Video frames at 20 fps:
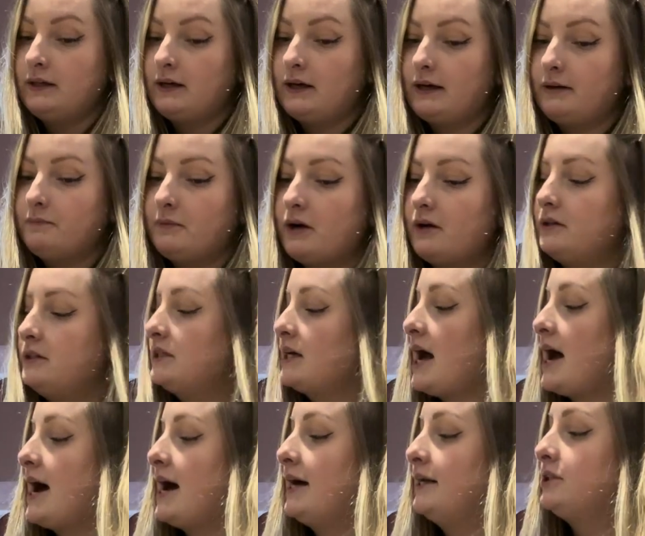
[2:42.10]
I'm going to
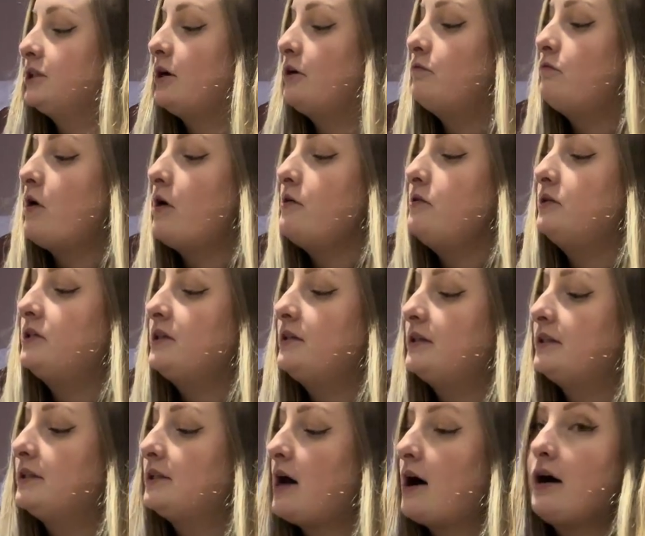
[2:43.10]
add a rose at the
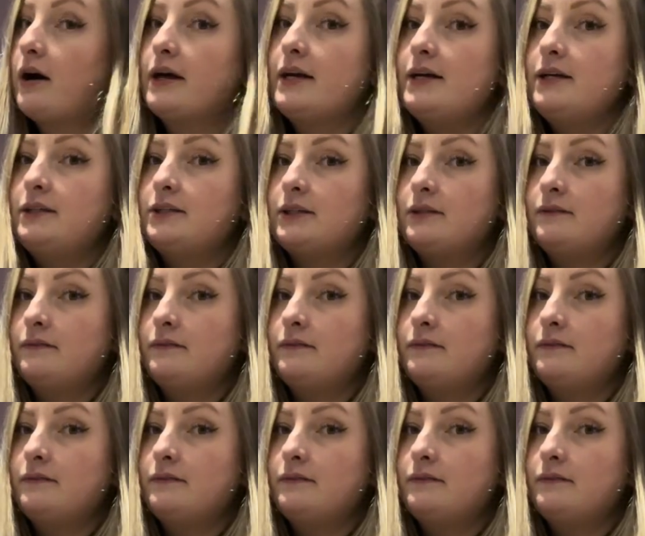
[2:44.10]
side,